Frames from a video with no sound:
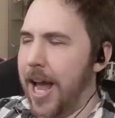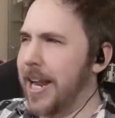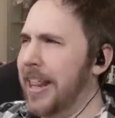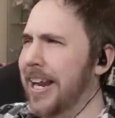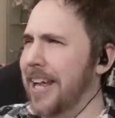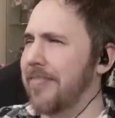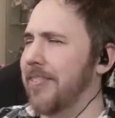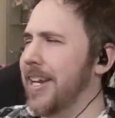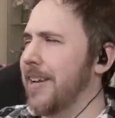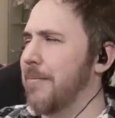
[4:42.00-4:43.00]
And now that I
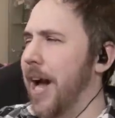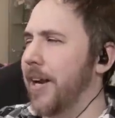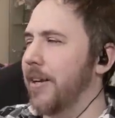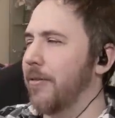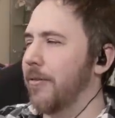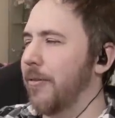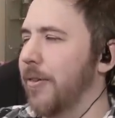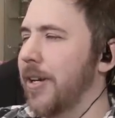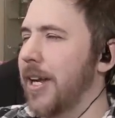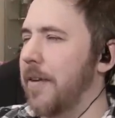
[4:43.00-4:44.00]
think about it,
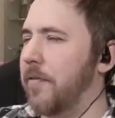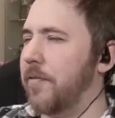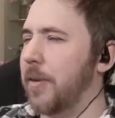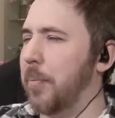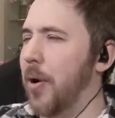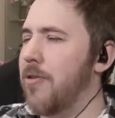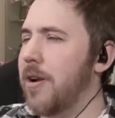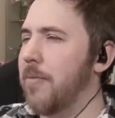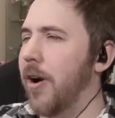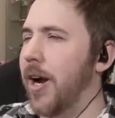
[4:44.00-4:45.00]
if the
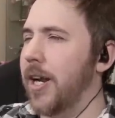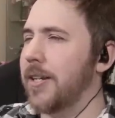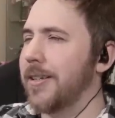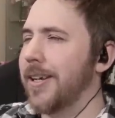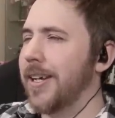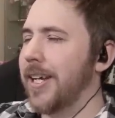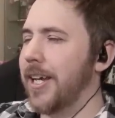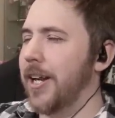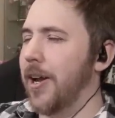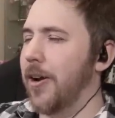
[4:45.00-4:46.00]
Pokemon,
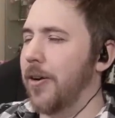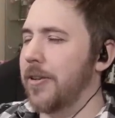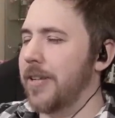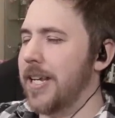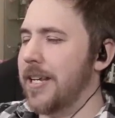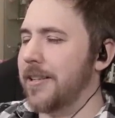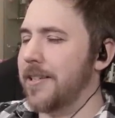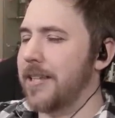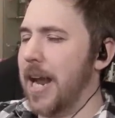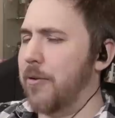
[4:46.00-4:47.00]
you know, eat
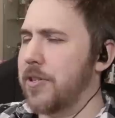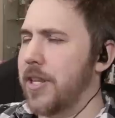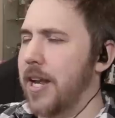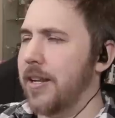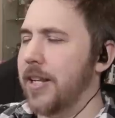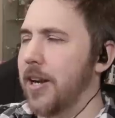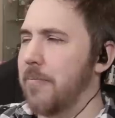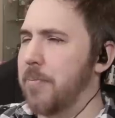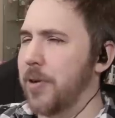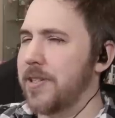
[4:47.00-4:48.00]
the sandwich that, you
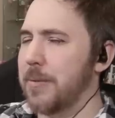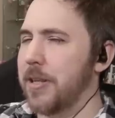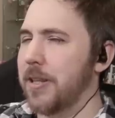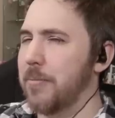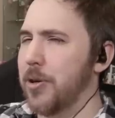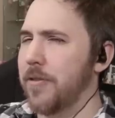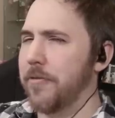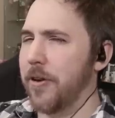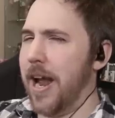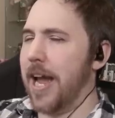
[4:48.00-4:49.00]
know, puts them in the mood
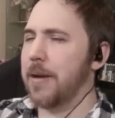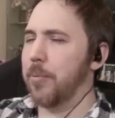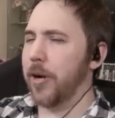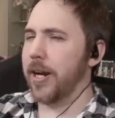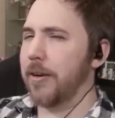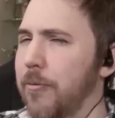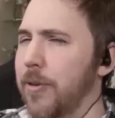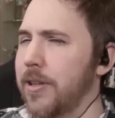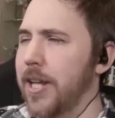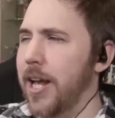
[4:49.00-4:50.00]
for egg breeding,
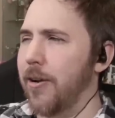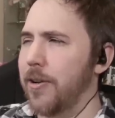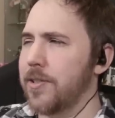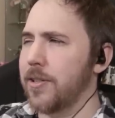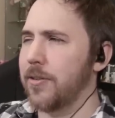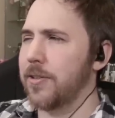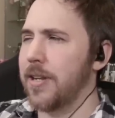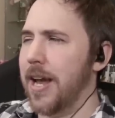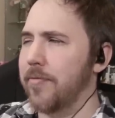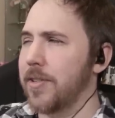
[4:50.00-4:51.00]
wouldn't that also
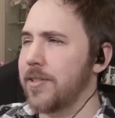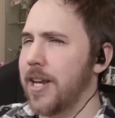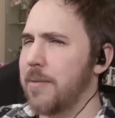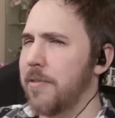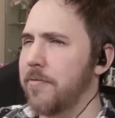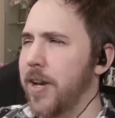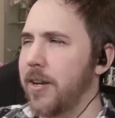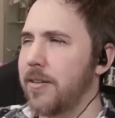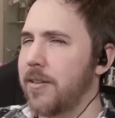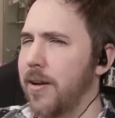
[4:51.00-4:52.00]
have the same
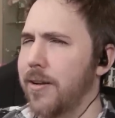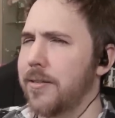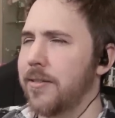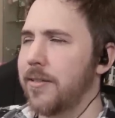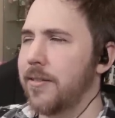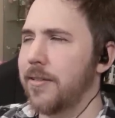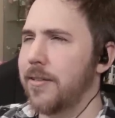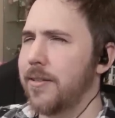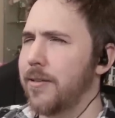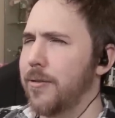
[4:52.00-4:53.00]
effect on
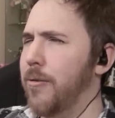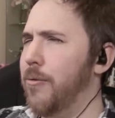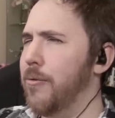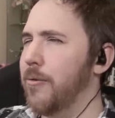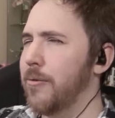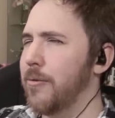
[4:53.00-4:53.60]
you?